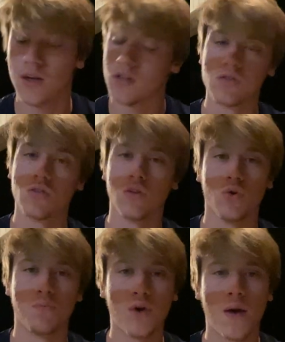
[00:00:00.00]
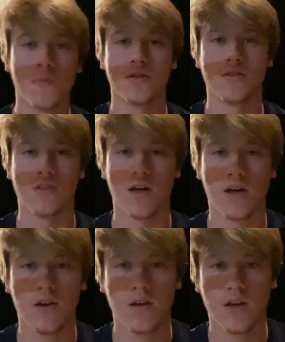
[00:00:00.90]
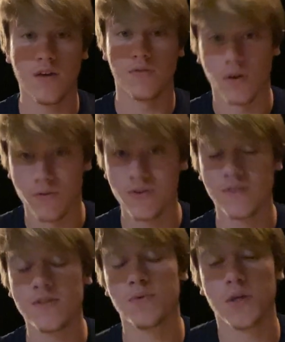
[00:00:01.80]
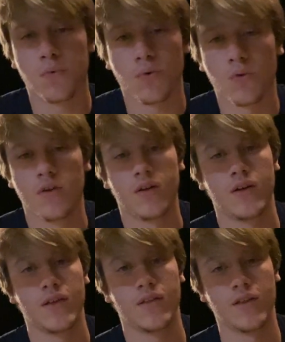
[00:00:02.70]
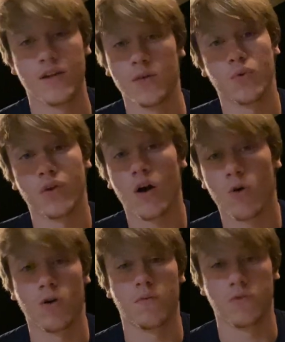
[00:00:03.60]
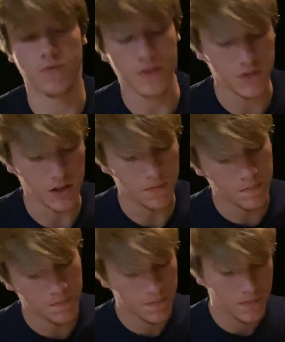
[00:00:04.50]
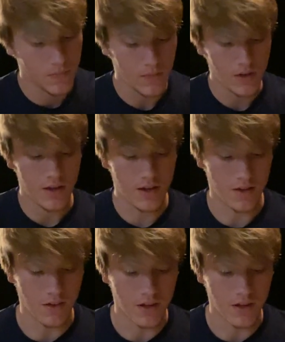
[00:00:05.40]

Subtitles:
And so the Lord promises that if there are 50 people, then he will not harm the 50. And